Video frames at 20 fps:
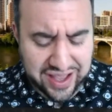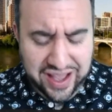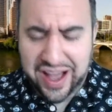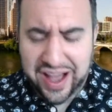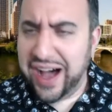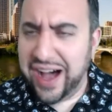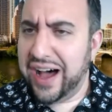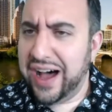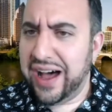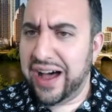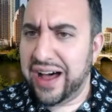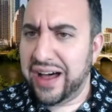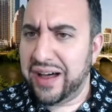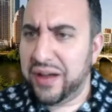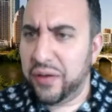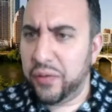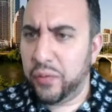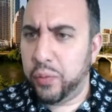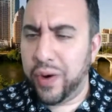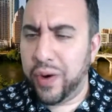
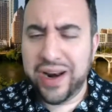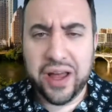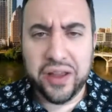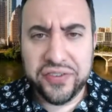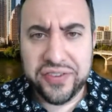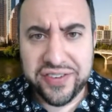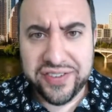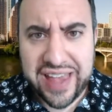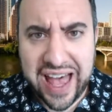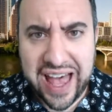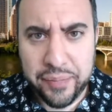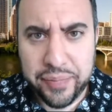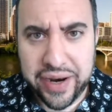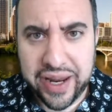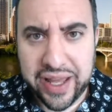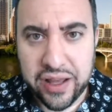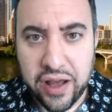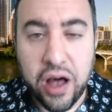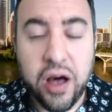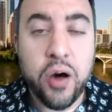What else is
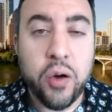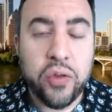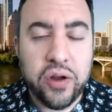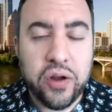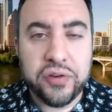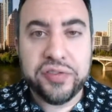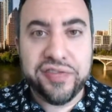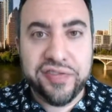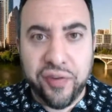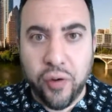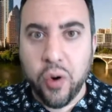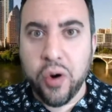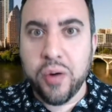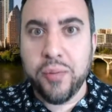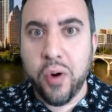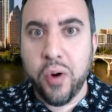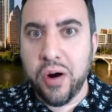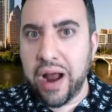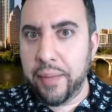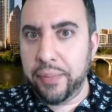happening? Oh, there's 4
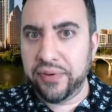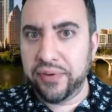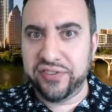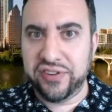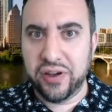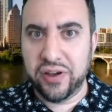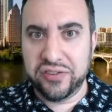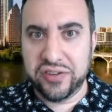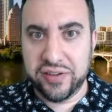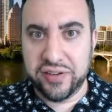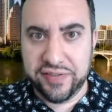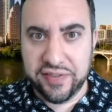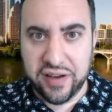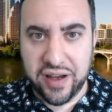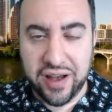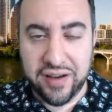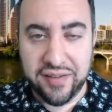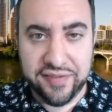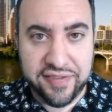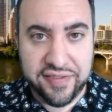more episodes
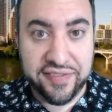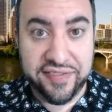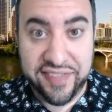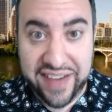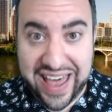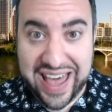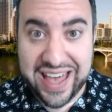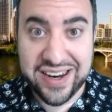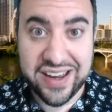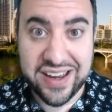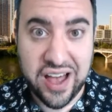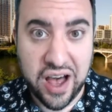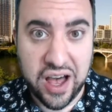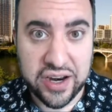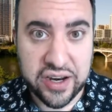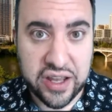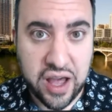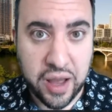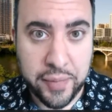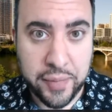of
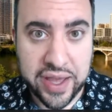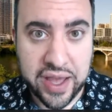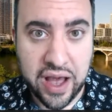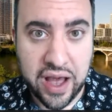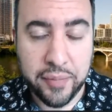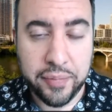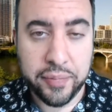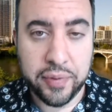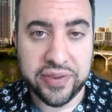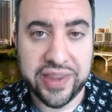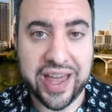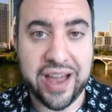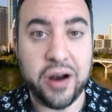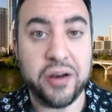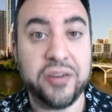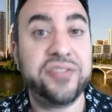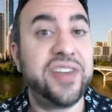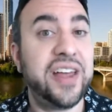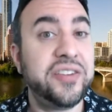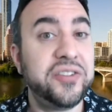FanCon coming up. They are
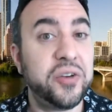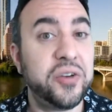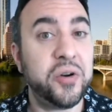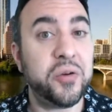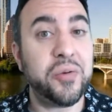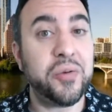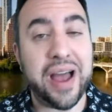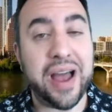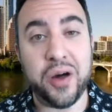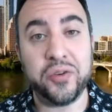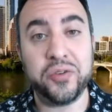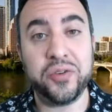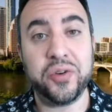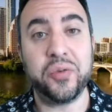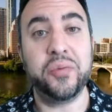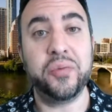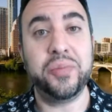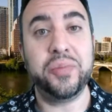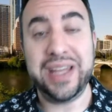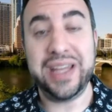centered around,
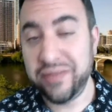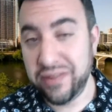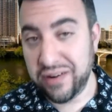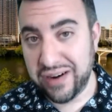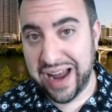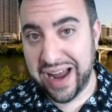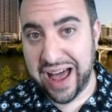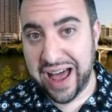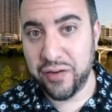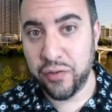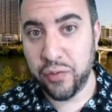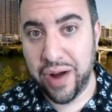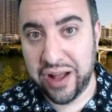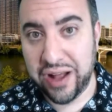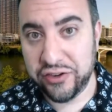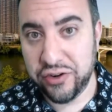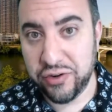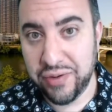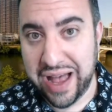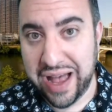believe it or not,
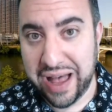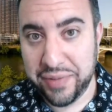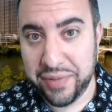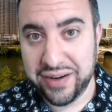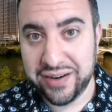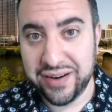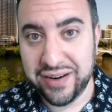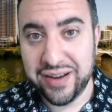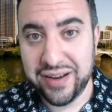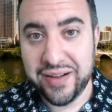Roger Rabbit